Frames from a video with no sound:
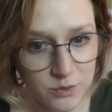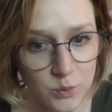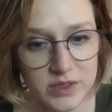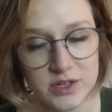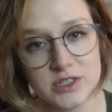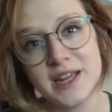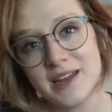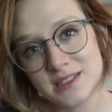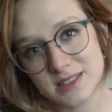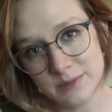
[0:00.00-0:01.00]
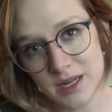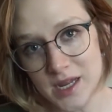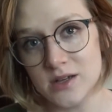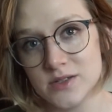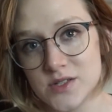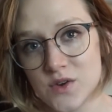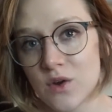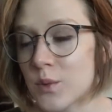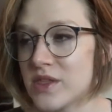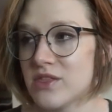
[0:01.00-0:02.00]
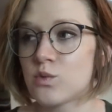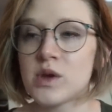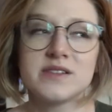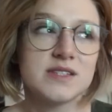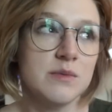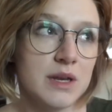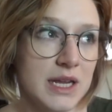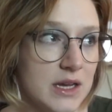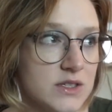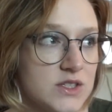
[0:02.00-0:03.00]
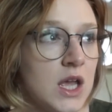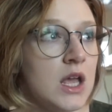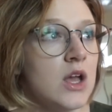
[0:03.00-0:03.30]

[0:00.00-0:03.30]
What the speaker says: when they're dating somebody else or when they're with somebody else